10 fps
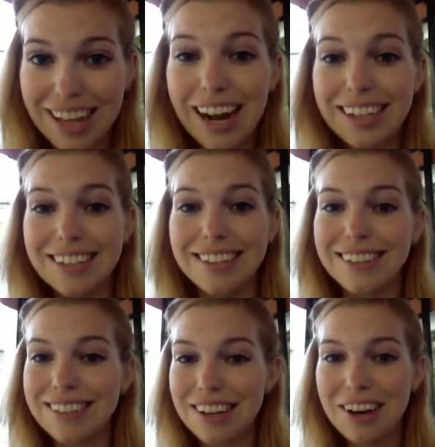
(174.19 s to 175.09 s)
That is
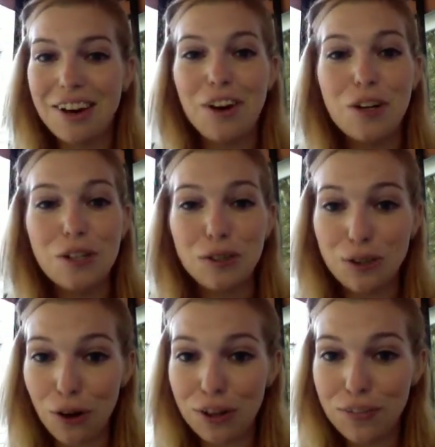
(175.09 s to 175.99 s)

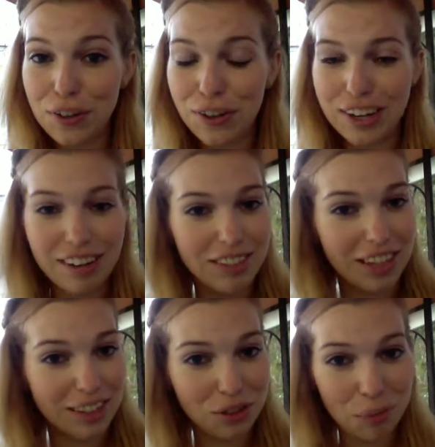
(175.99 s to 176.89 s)
so difficult, and I've done
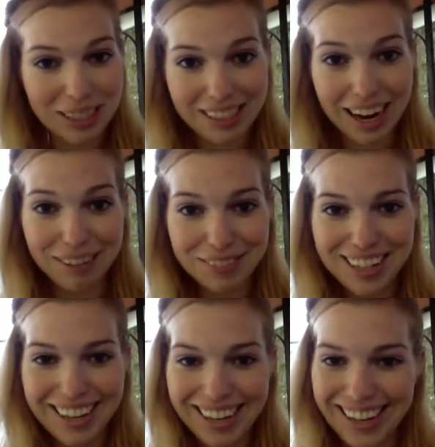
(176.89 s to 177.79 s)
that so many times,
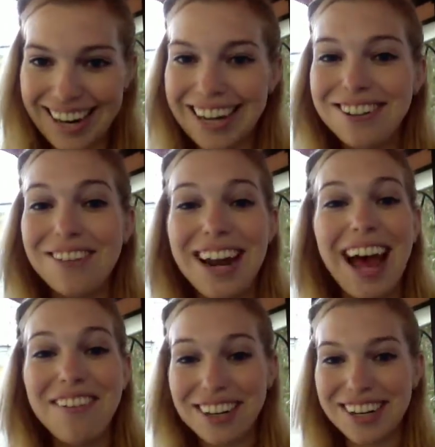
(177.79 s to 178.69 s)
and I don't want
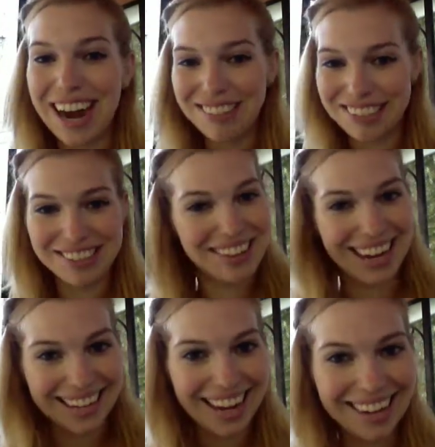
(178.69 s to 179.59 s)
to ever have to do
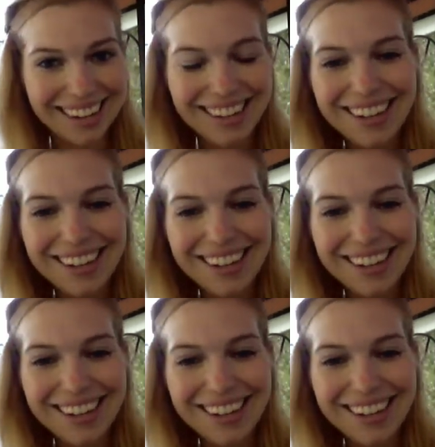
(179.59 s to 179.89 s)
that again.